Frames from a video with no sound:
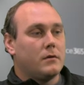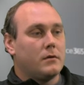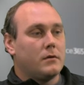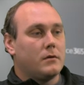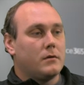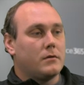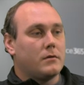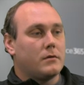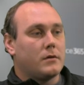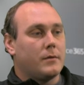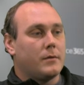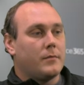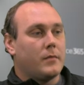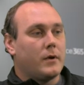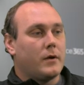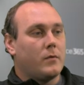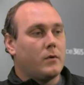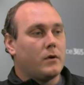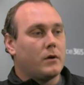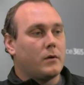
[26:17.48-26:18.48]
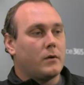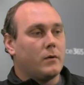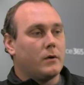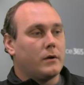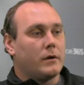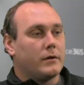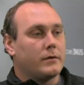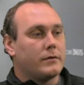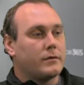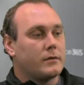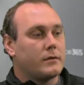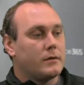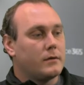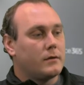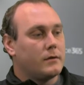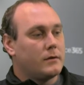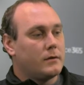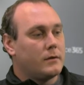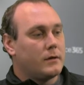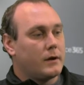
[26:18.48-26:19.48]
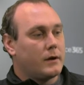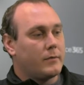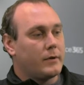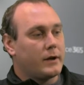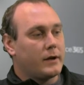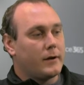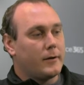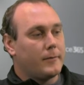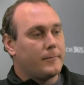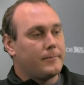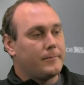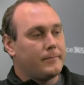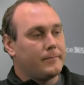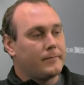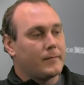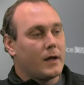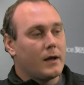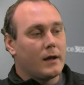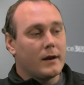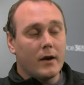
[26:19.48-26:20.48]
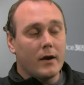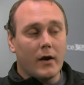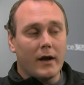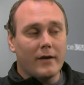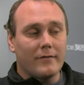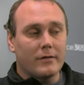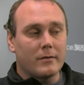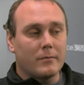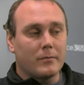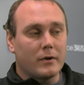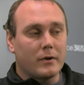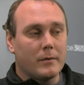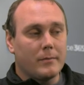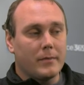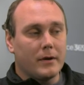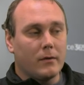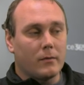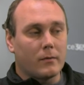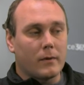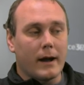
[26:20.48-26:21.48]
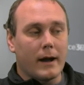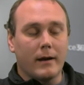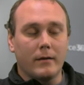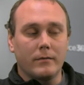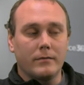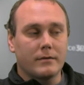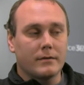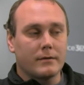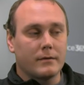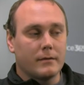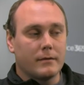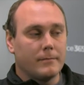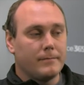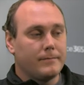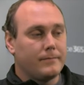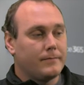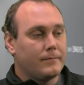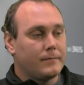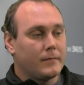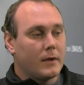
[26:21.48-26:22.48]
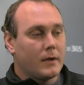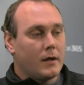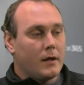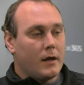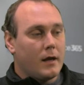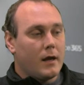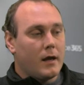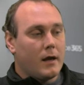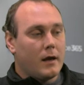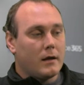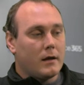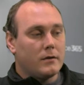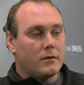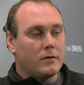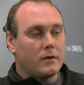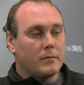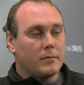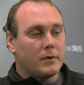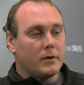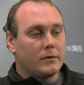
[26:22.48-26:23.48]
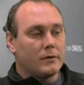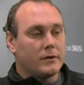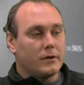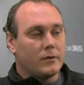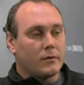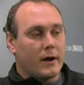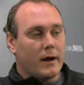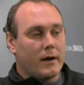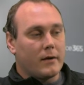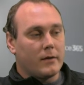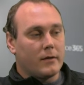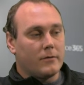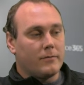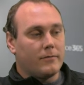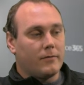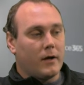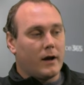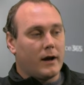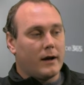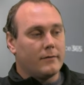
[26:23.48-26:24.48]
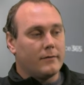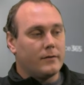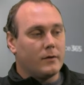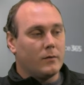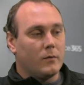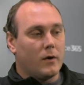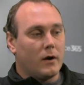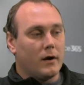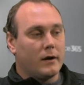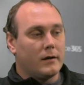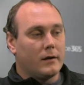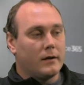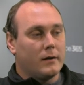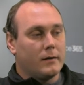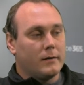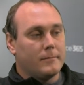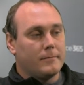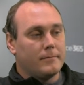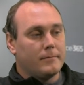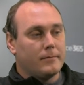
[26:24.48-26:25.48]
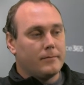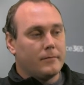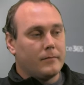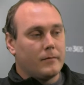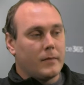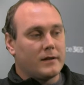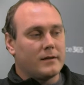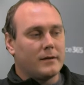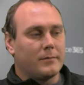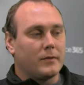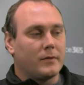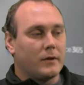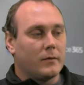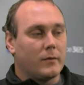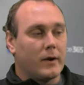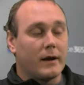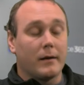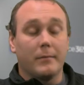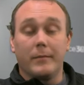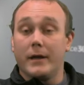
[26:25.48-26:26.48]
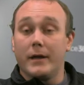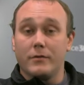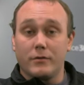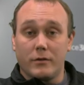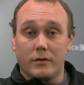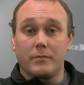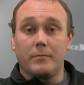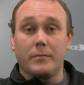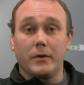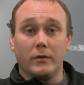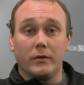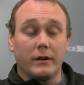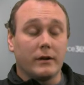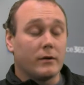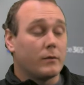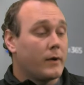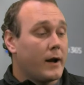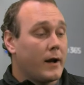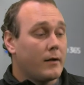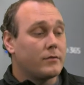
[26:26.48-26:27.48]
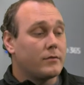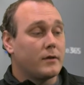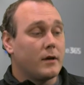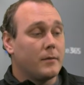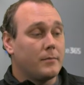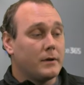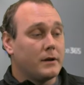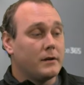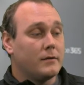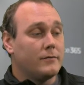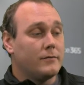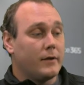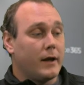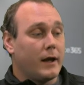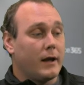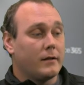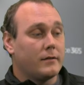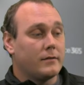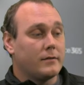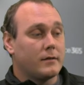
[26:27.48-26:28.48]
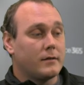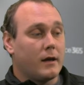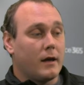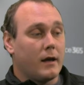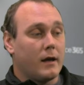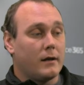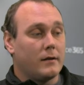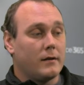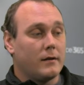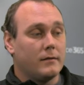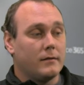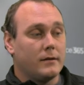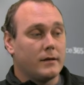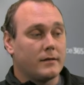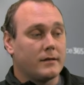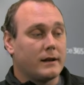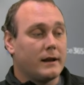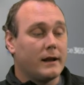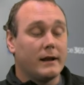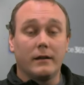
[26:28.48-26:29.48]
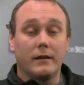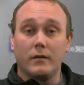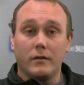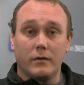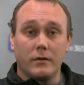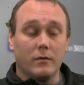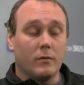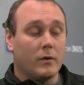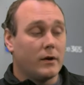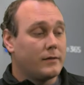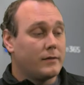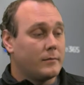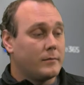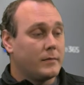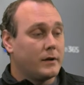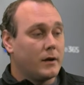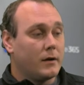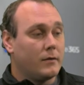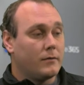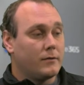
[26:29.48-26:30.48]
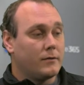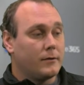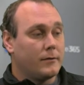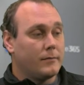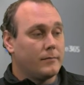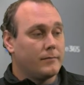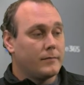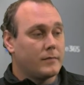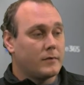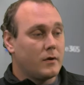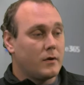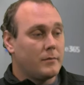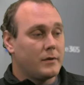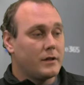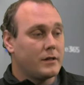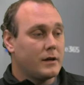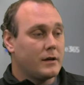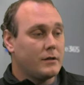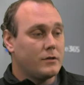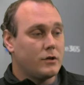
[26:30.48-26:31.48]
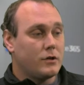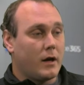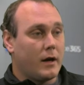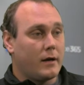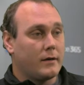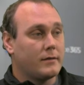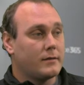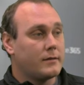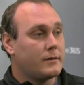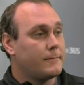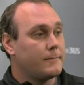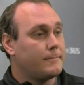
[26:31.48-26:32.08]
some of my work orders. There we go. Now I have some pre-built routes, and you can build a new route on the fly if you want. I typically recommend just building your routes up in advance and designating who you want them to go to. So I'm going to say Jess,